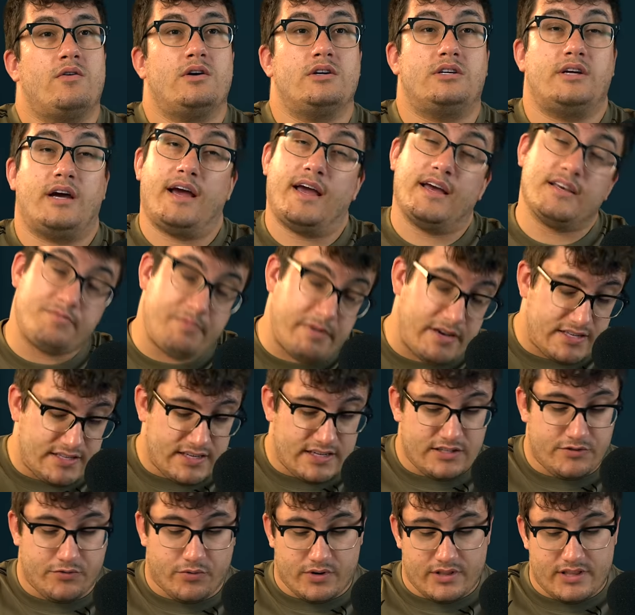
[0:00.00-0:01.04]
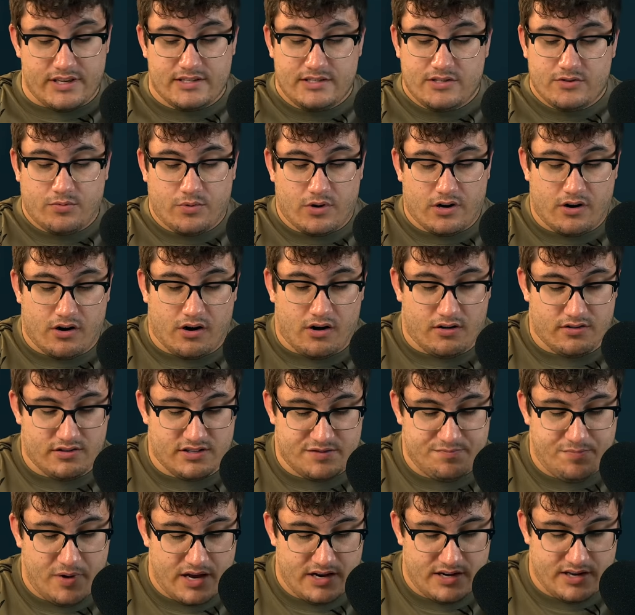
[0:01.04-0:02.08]
Which I guess makes sense where this is where all the
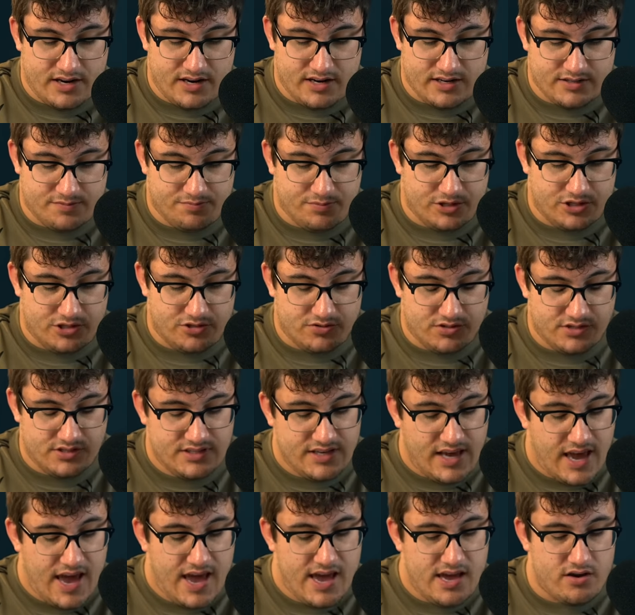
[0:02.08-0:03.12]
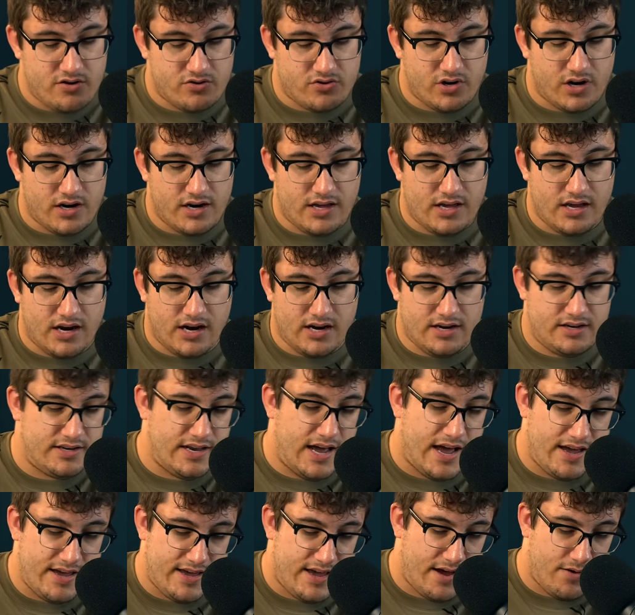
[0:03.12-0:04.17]
spending is, but you say you're trying to get out of
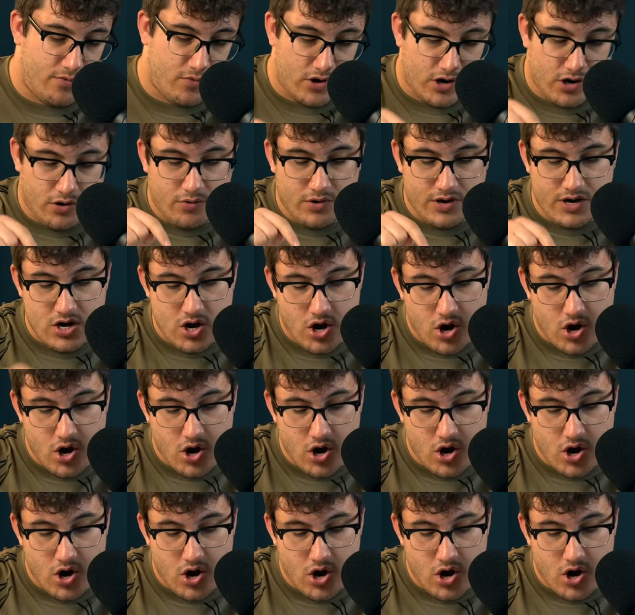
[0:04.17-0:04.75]
debt, yet we're going